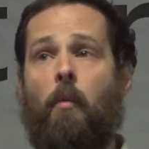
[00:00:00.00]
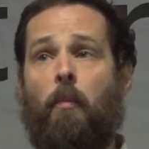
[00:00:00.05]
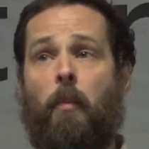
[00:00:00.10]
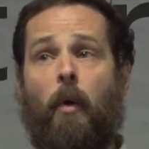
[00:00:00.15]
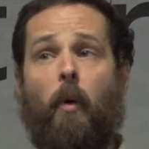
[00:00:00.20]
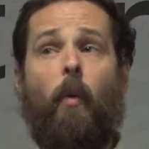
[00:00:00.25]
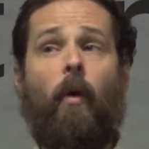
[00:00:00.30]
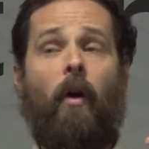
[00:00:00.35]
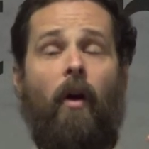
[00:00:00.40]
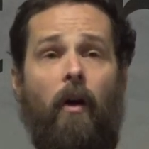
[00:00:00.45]

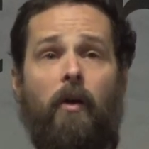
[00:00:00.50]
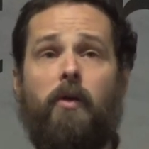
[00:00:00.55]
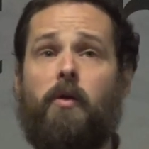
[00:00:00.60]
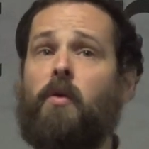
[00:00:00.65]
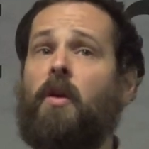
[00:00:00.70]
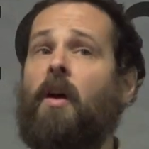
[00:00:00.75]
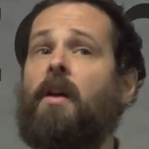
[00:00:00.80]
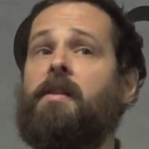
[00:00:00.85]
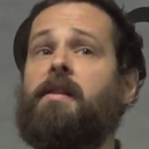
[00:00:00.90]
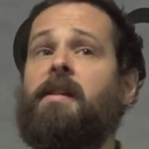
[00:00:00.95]
But we're also
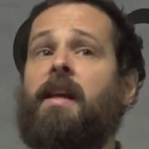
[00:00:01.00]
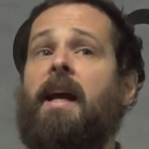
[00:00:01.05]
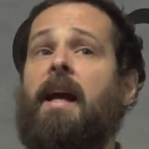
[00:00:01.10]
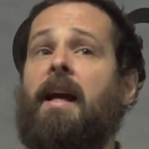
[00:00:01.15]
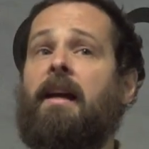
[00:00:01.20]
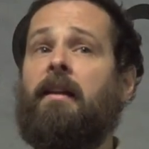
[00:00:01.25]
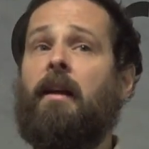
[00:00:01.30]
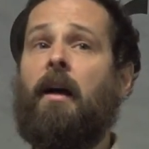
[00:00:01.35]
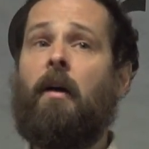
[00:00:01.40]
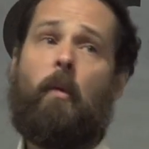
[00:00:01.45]
not
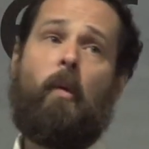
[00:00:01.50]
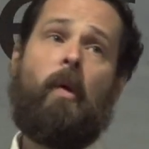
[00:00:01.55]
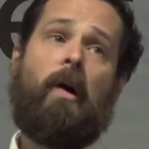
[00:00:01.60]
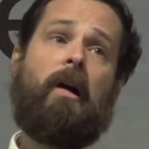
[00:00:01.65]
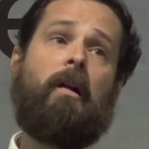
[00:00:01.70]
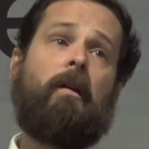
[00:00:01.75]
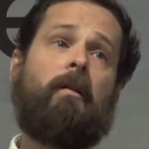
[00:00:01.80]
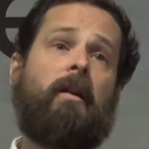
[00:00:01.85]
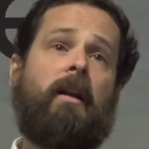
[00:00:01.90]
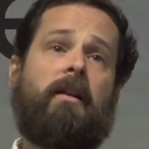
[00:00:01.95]
saying that,
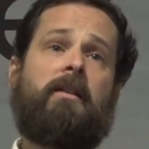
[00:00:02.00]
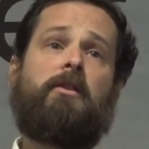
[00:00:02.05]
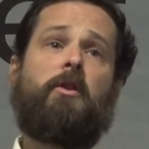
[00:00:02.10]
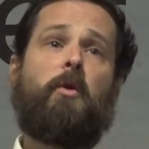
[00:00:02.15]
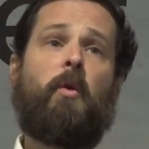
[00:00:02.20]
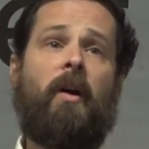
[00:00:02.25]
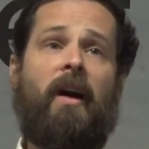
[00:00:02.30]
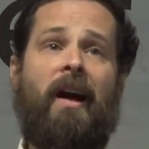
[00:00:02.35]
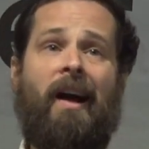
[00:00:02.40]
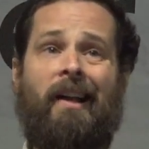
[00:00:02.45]
well, let's
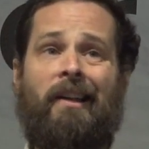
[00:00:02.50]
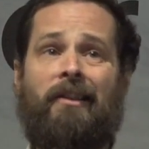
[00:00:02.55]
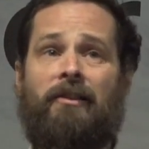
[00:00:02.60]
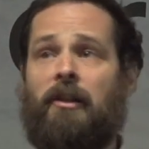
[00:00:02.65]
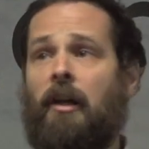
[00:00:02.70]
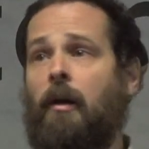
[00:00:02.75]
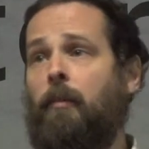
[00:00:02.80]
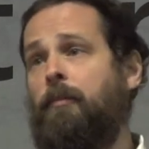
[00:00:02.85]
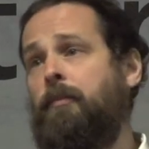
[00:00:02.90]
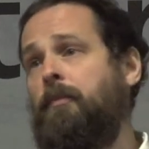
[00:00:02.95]
throw our hands
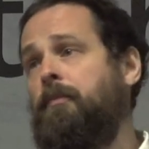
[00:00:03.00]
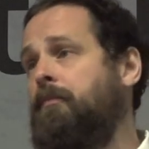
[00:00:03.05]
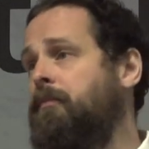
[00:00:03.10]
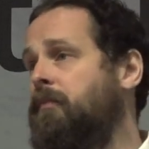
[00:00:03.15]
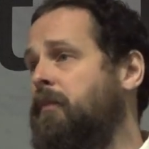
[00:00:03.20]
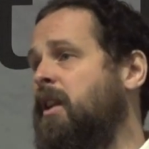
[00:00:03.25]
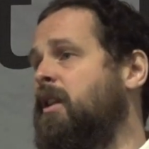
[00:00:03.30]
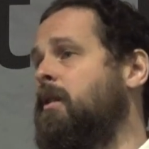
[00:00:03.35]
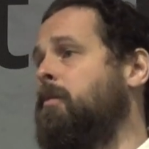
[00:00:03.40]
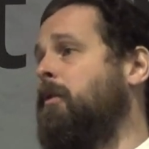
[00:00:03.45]
up.
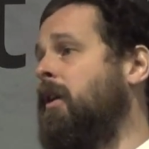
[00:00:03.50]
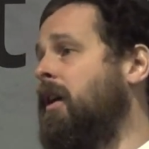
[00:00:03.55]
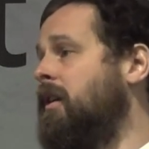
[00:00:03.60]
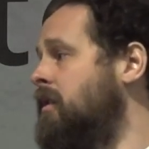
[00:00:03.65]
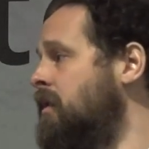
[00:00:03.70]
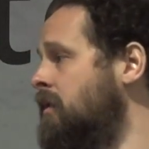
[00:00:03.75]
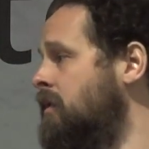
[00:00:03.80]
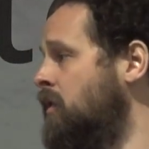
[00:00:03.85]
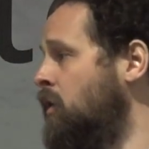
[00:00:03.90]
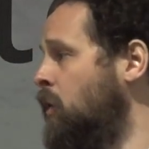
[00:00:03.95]
This
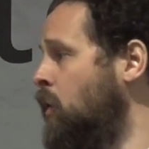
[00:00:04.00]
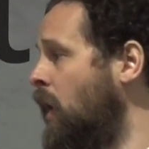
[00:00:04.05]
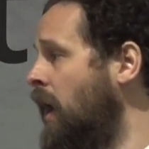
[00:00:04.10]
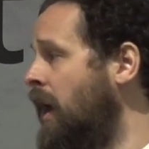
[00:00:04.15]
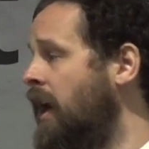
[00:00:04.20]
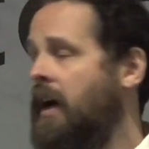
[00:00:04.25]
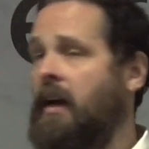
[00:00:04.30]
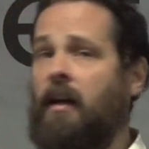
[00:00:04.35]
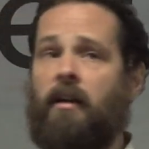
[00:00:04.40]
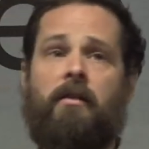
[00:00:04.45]
price is too
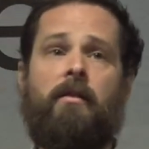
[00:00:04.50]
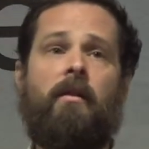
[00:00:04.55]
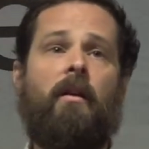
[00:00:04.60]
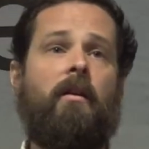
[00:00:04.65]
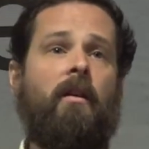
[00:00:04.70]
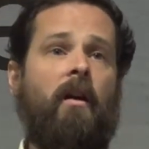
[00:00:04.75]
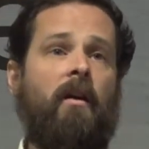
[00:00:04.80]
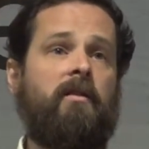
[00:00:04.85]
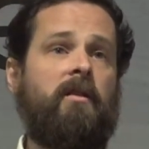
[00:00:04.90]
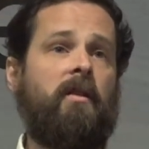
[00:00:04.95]
high, it's not
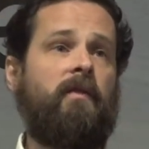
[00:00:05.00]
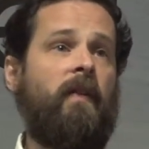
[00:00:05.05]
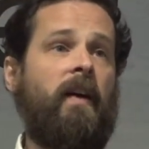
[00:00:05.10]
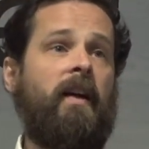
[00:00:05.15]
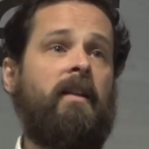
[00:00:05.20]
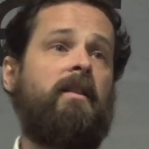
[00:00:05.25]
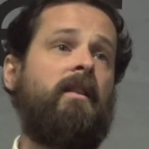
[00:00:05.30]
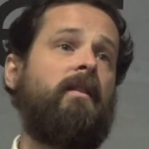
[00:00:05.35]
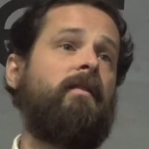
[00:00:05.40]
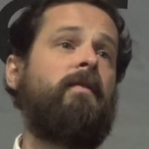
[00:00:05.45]
cost
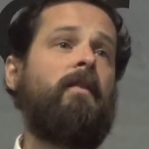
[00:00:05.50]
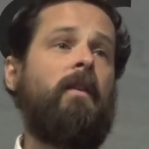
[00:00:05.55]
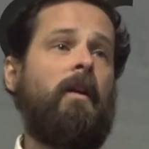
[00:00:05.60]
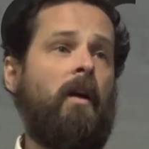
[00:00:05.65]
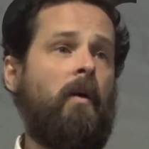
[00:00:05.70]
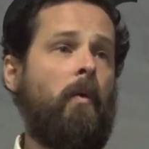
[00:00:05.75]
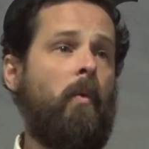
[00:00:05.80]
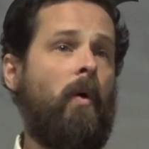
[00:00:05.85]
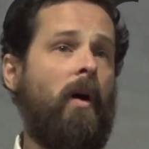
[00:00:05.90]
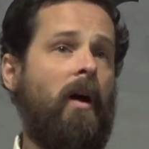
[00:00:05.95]
effective.
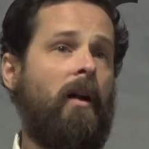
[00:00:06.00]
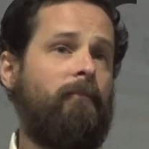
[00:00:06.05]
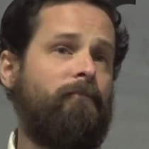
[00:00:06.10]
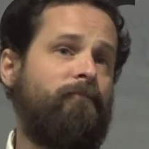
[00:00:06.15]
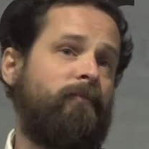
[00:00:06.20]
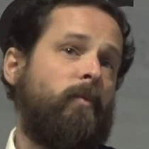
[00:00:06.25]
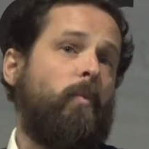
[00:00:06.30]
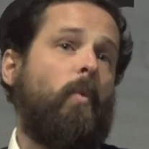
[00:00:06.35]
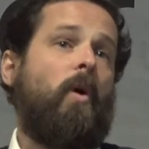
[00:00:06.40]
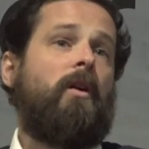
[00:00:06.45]
Well,
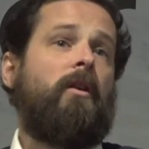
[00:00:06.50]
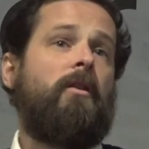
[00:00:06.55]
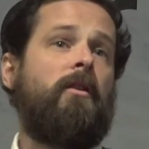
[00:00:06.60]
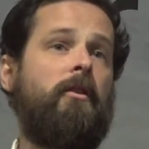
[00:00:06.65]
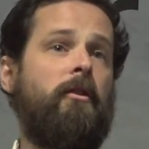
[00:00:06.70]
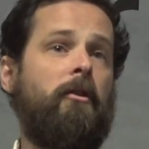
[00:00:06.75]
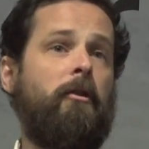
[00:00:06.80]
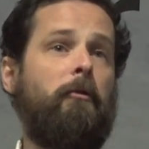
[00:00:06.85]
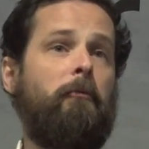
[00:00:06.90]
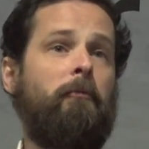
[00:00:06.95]
what can you
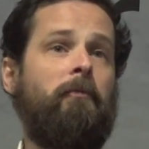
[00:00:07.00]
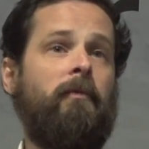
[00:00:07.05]
do?